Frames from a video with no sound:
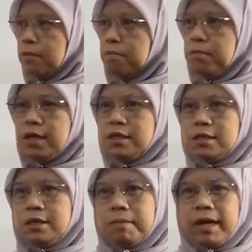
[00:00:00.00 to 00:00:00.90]
means
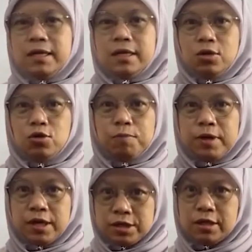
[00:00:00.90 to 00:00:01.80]
the binary
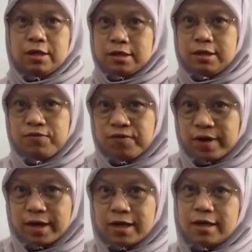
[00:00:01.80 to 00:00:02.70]
operation is
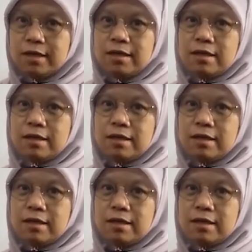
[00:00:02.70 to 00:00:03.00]
defined